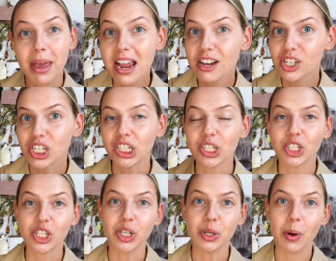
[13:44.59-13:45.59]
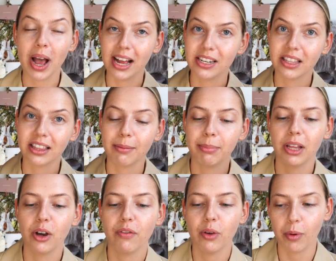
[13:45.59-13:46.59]
Make sure to head to the link
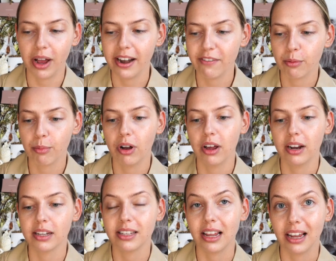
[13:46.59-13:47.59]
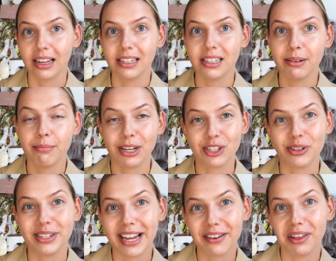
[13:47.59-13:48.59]
below if you want any of the products, and make sure
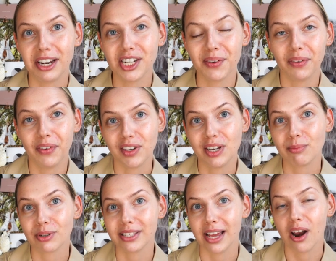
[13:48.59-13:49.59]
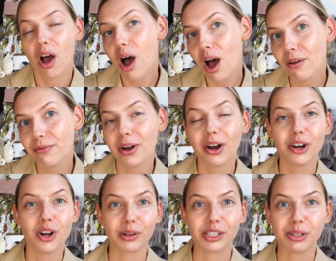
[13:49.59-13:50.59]
you take advantage of the 15% off
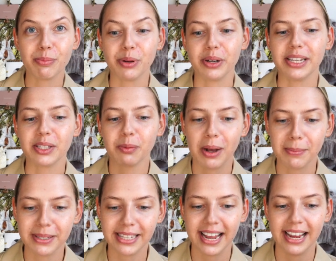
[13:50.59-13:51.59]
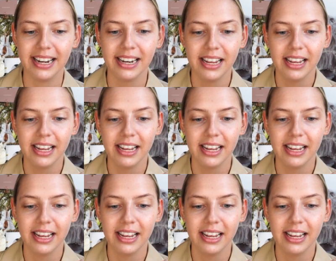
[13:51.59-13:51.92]
on Nourish Beauty's website,